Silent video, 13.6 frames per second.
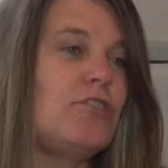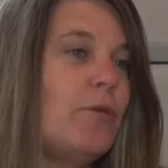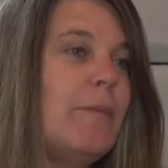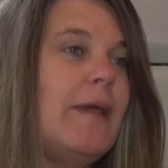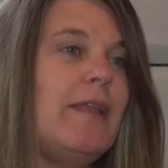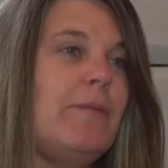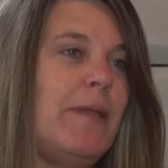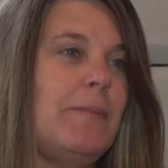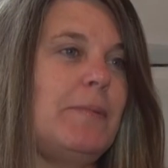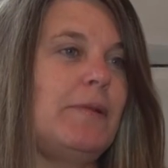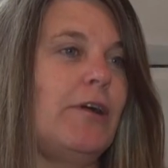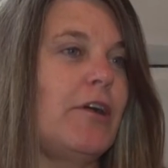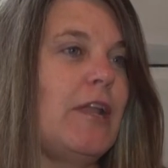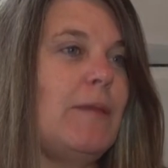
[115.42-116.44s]
so many
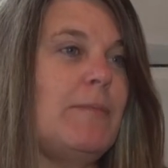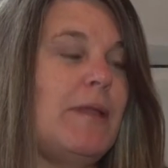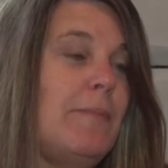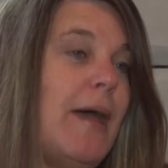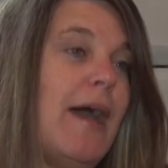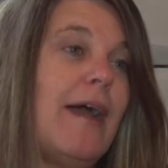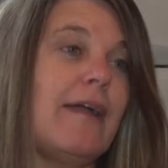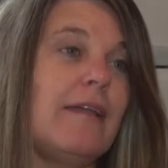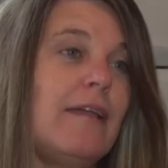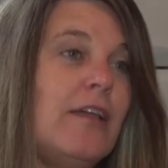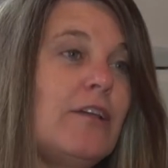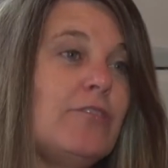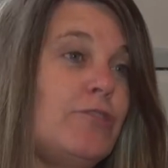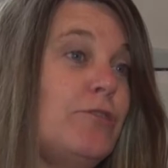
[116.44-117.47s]
people already been back
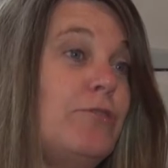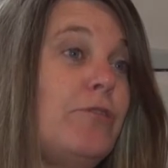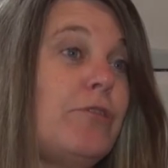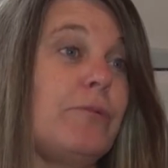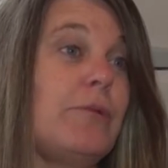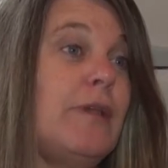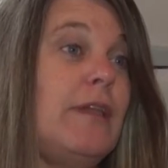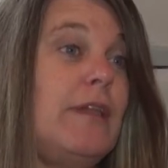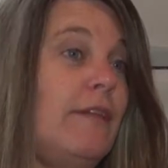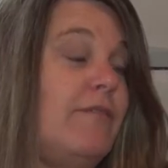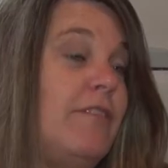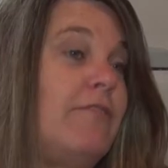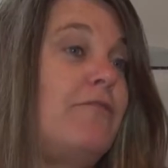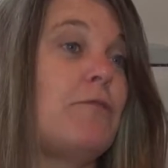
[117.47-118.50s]
two, three,
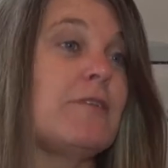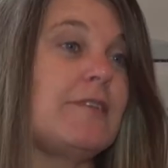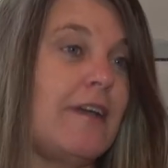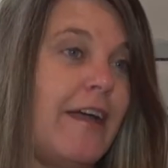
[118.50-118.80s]
even four